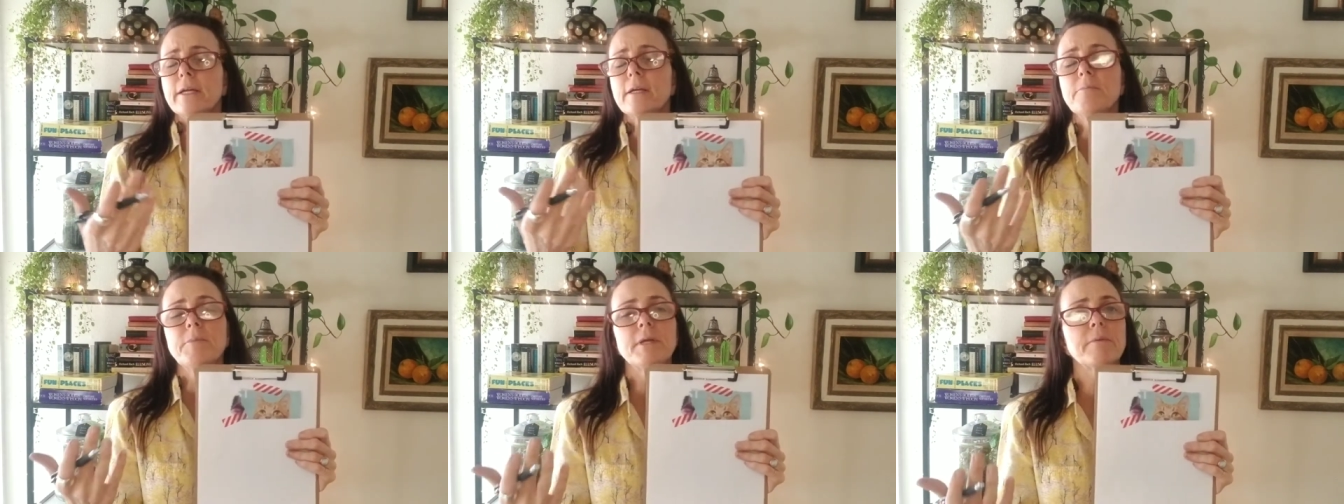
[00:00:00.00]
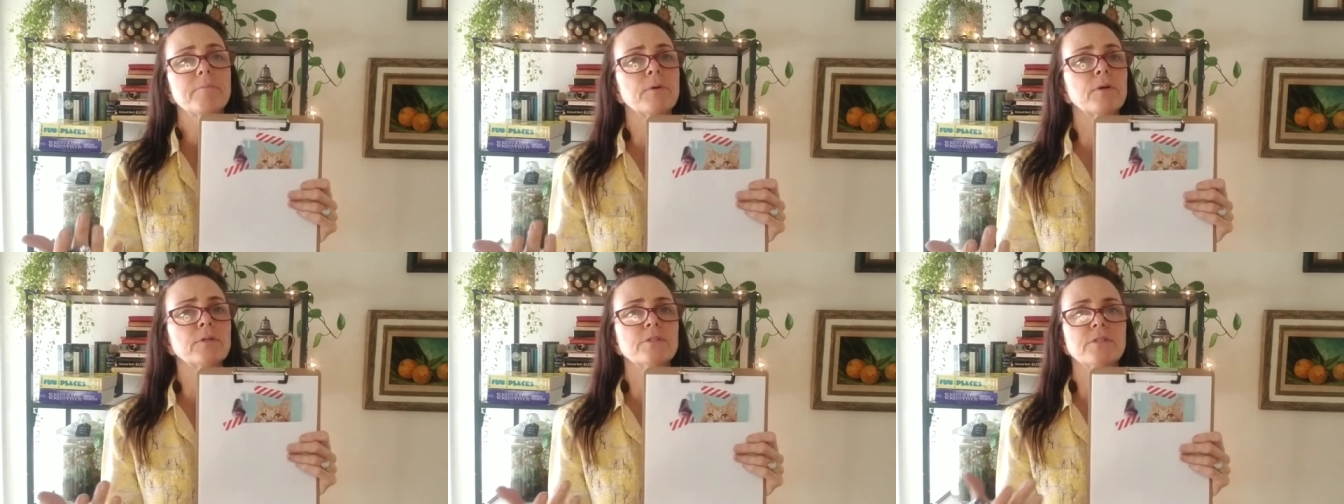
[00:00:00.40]
It can be a
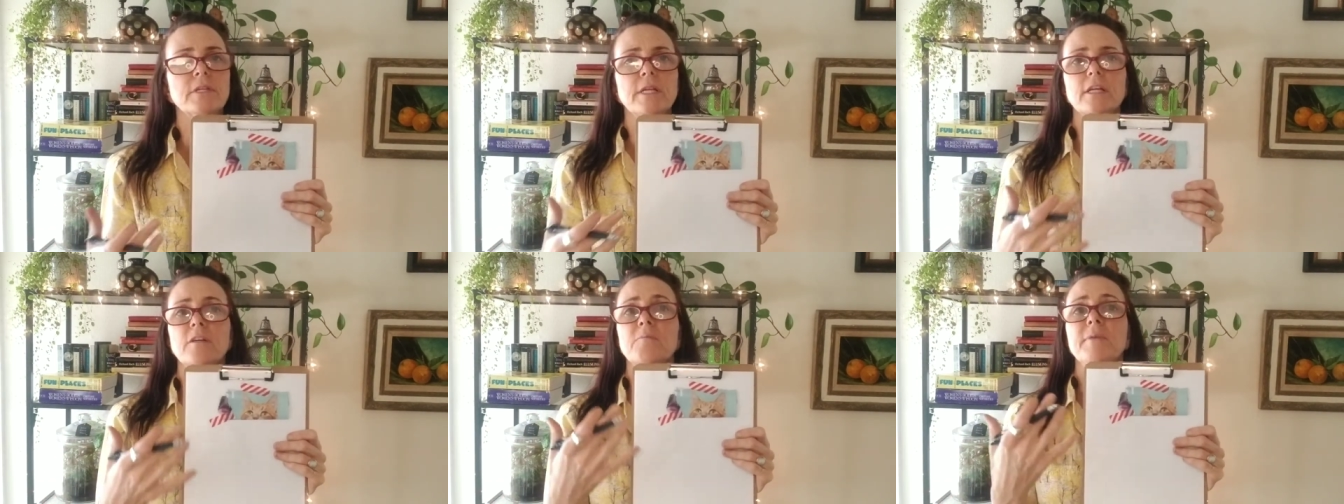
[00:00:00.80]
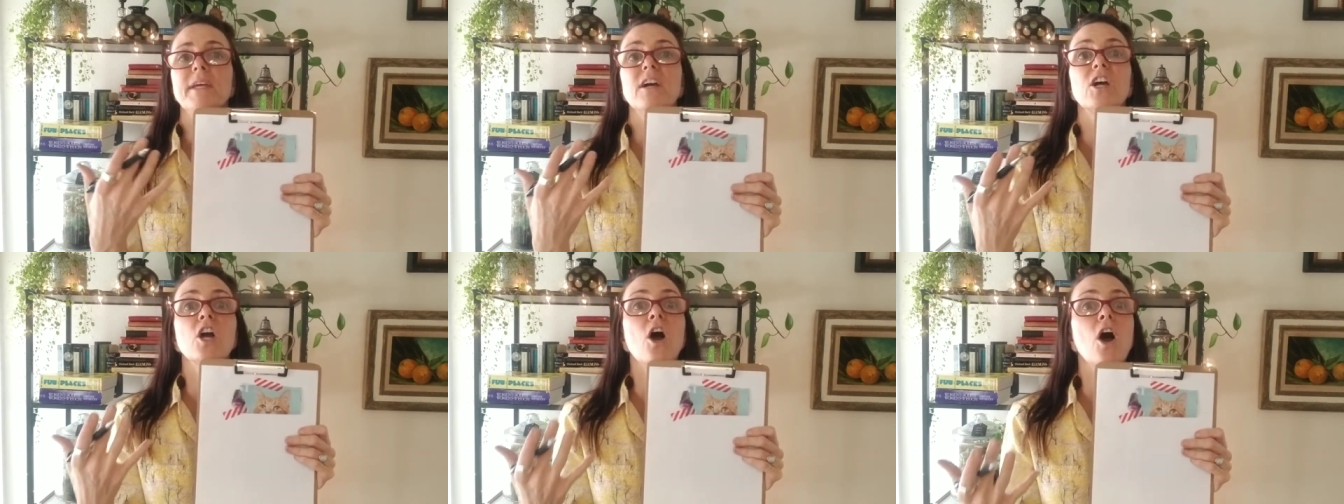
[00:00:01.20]
person, it can
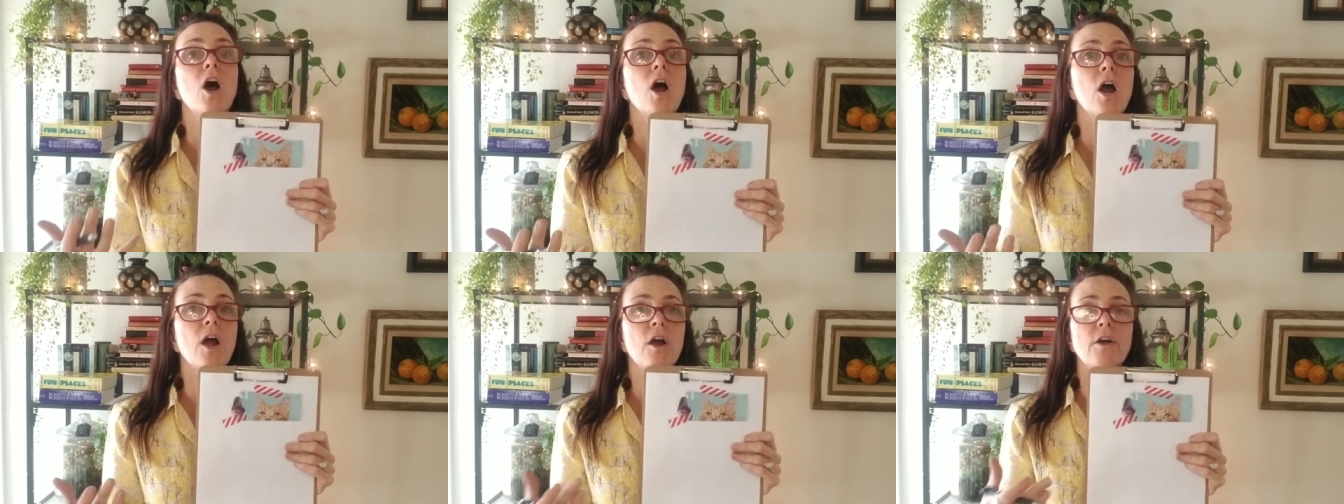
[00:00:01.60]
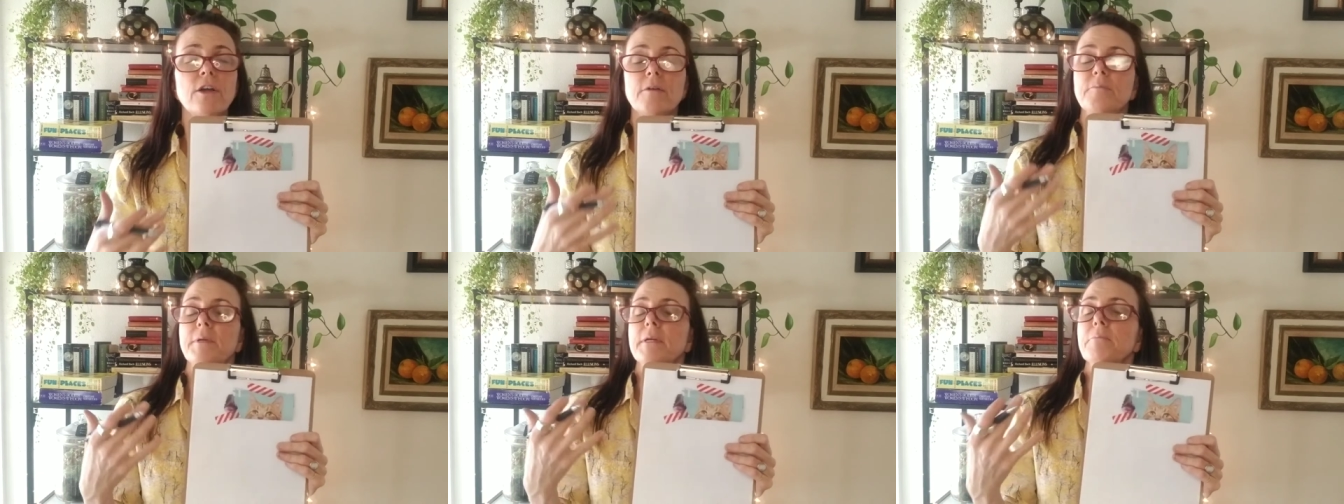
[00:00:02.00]
be a car,
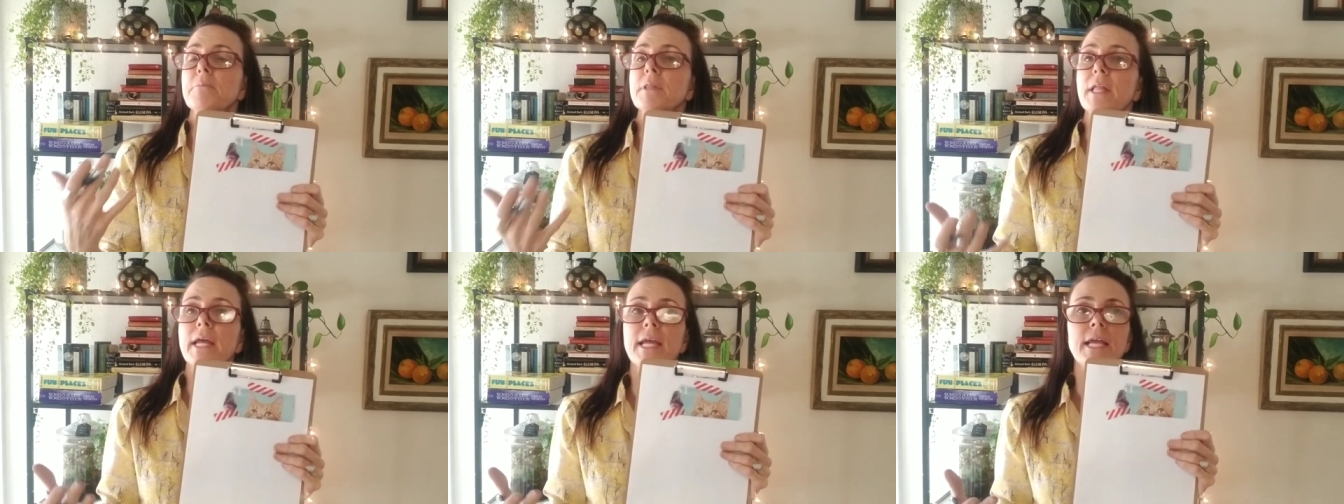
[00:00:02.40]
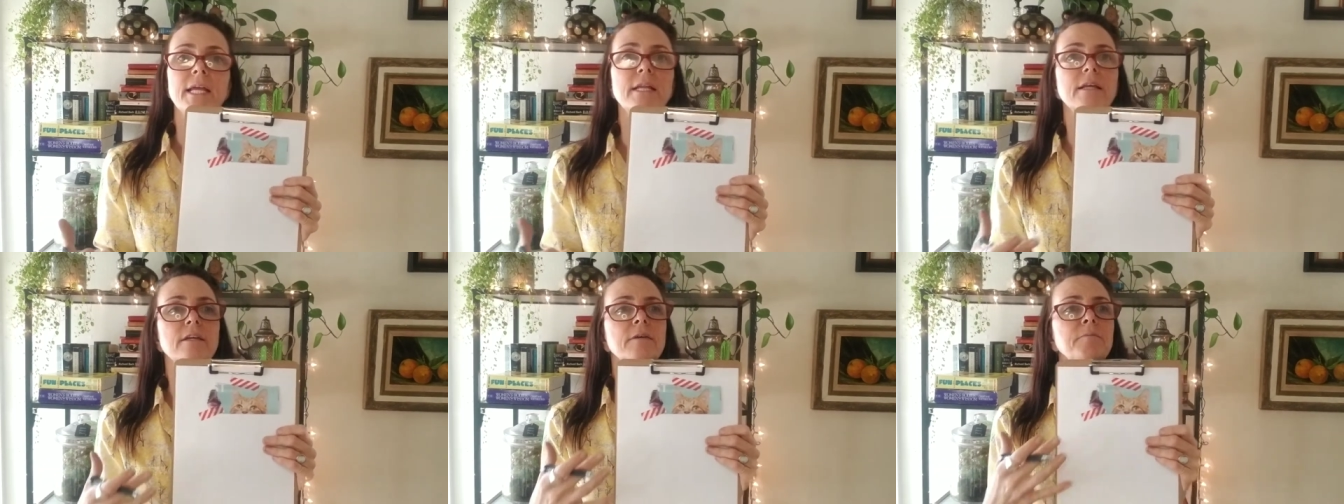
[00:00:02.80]
it can be a
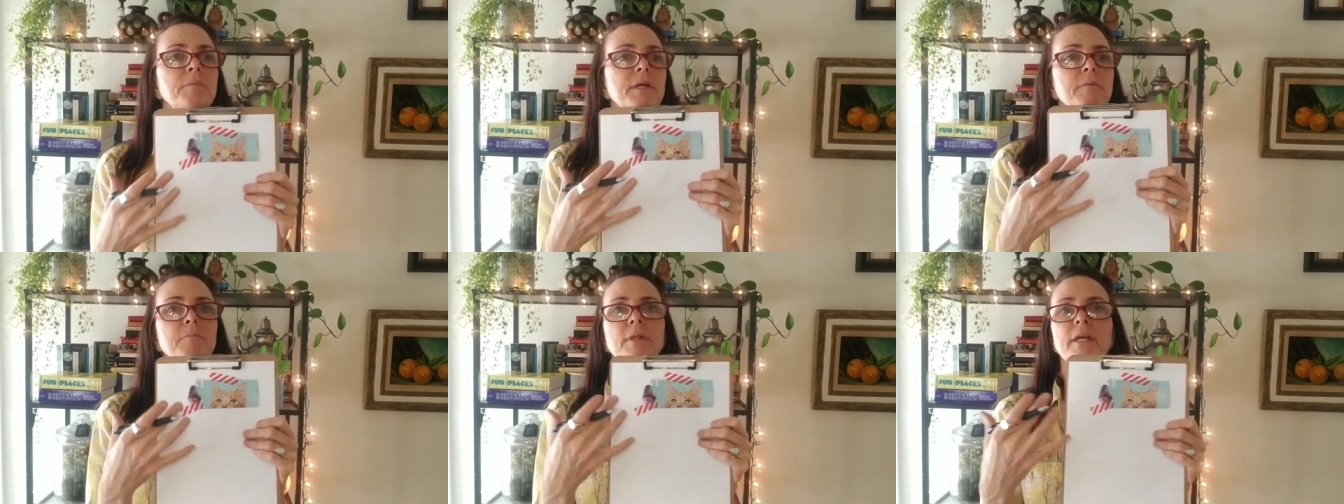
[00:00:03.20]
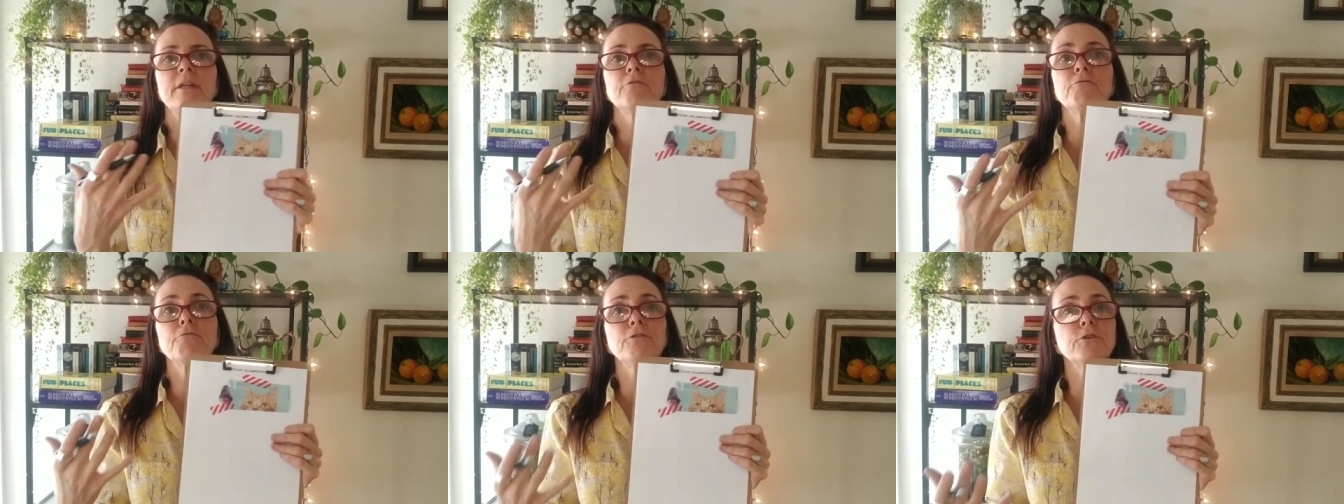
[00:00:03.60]
plane, it can be a
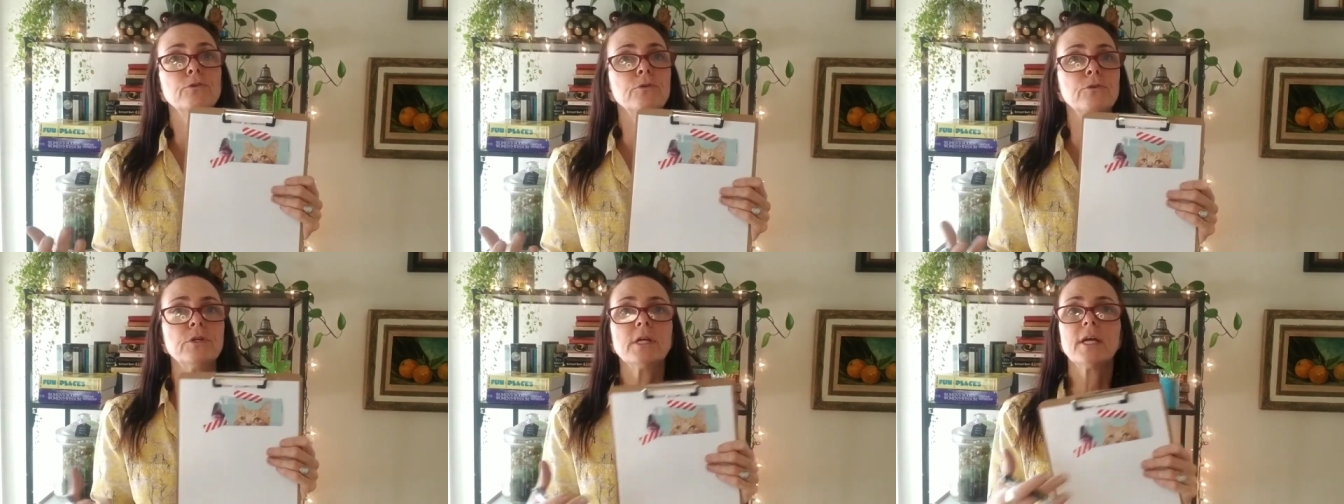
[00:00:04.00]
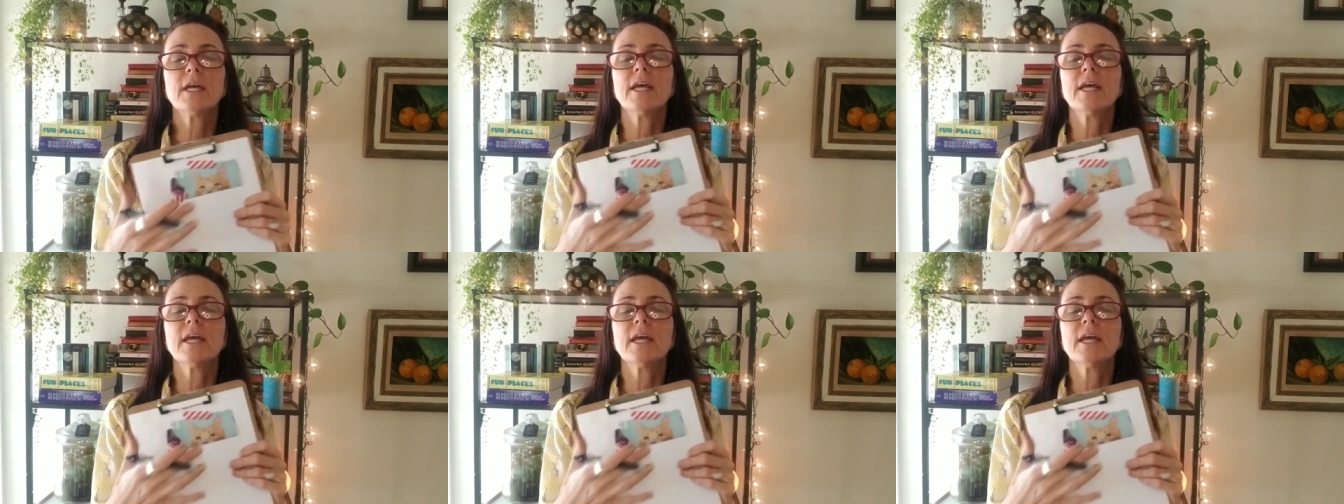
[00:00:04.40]
plate of food,